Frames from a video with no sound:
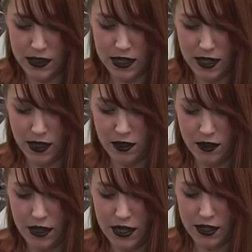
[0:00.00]
Cutting
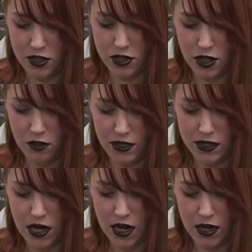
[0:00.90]
on the edge is
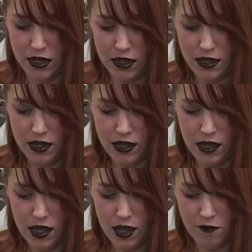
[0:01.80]
always hard.
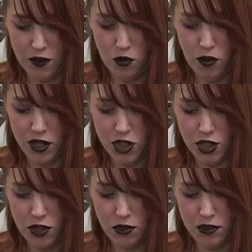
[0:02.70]
If you want
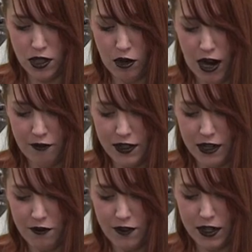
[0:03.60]
to use a craft
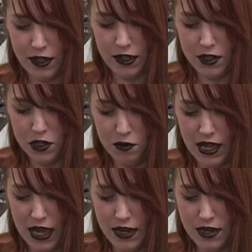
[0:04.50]
knife here, you
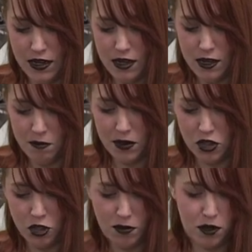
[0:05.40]
can
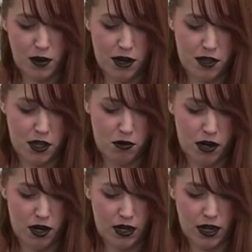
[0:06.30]
but do be aware that you
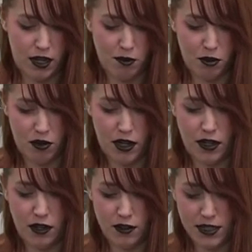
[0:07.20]
are cutting pretty
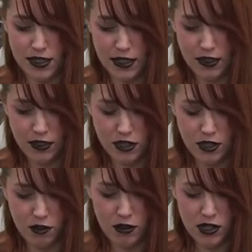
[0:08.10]
near steel,
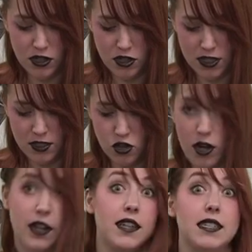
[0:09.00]
so just
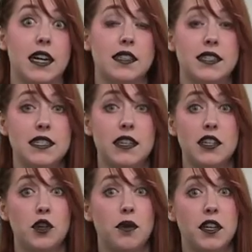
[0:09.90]
try not to cut the steel.
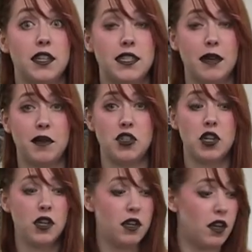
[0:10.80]
I don't want you to
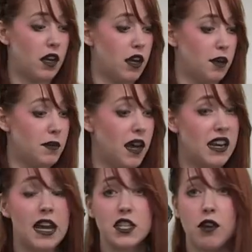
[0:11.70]
damage um, a
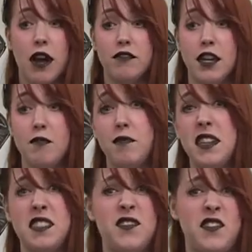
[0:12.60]
nice craft knife,
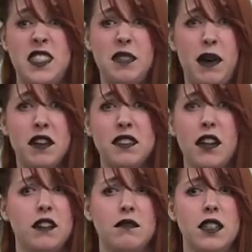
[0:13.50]
but it's, if it's a box
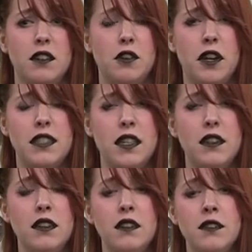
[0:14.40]
cutter, you know, go crazy.